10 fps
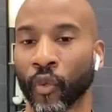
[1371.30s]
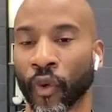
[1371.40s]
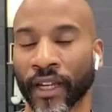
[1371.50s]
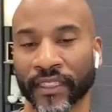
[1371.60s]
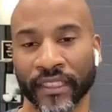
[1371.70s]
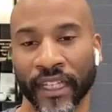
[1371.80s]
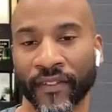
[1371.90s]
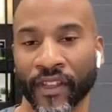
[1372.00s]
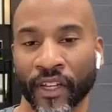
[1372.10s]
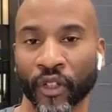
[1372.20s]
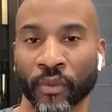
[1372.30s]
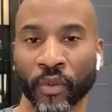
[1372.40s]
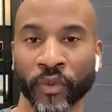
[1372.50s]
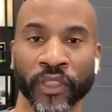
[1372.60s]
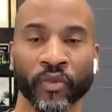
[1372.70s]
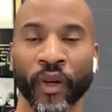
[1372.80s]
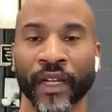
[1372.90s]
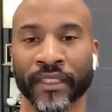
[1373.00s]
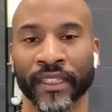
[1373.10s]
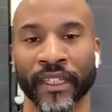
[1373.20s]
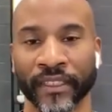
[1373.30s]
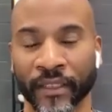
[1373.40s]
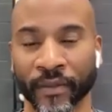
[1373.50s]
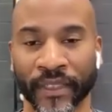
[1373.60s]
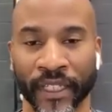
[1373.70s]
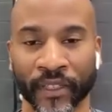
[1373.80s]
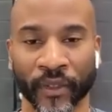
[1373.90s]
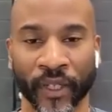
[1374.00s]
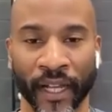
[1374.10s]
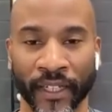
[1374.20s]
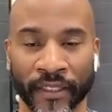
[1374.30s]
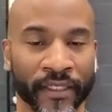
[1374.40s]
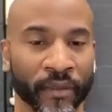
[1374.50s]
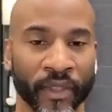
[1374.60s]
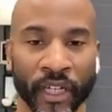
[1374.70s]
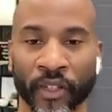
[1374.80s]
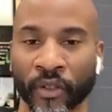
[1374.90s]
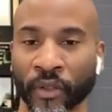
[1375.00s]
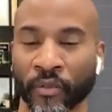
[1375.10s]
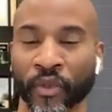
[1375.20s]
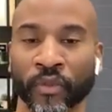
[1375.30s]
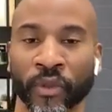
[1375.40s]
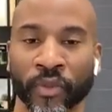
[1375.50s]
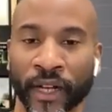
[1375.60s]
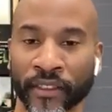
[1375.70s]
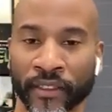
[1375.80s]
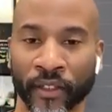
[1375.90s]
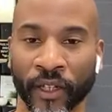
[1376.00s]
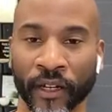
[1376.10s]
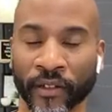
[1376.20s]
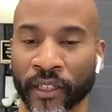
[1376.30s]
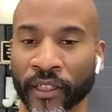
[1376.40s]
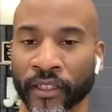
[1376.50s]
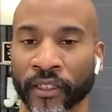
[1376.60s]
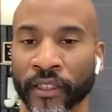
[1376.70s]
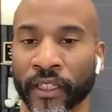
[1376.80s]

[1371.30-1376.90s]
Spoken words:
Why doesn't it have that global reach? Why isn't it as substantial as some of the other movement practices that are out there?